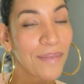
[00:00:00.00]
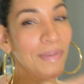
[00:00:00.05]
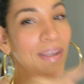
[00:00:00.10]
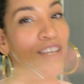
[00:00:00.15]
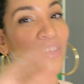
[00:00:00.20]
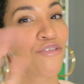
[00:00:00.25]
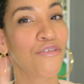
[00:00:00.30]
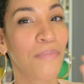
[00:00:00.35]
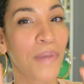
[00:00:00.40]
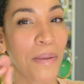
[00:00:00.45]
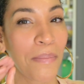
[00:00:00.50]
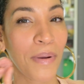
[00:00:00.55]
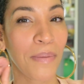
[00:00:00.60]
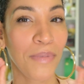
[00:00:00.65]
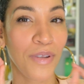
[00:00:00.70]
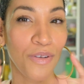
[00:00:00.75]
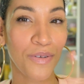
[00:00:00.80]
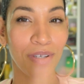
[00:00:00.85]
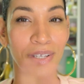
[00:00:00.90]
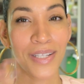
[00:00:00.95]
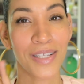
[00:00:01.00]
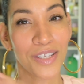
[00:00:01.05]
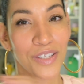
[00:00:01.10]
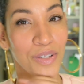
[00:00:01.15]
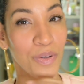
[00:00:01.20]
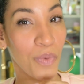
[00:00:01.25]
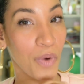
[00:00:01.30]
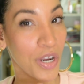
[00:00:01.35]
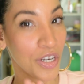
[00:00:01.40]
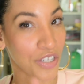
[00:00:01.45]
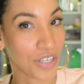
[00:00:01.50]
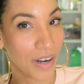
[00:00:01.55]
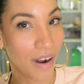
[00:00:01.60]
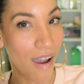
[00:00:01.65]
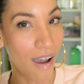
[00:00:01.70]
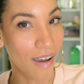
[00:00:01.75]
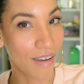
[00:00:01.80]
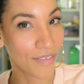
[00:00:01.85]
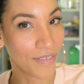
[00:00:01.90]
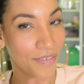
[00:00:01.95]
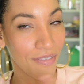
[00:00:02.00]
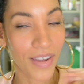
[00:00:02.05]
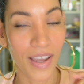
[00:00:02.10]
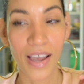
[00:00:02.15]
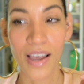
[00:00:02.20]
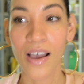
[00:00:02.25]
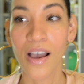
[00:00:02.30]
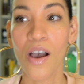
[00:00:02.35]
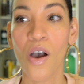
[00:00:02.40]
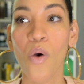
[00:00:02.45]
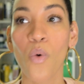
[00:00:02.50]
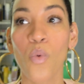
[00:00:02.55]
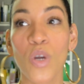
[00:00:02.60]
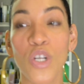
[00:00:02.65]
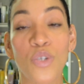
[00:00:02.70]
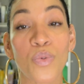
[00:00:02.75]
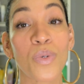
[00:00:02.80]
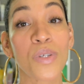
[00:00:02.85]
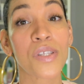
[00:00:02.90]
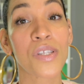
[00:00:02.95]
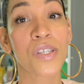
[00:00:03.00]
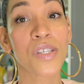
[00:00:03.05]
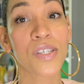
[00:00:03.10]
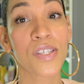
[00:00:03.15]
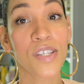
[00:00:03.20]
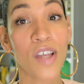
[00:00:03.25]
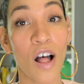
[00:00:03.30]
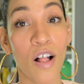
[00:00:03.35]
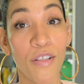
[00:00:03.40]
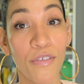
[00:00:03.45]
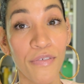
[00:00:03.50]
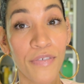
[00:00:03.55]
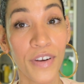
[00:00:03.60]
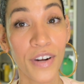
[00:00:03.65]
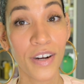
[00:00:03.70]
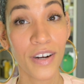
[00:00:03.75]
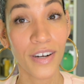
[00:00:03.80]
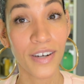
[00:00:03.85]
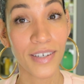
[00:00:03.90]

because remember I'm using this to wash it off, which was sulfur,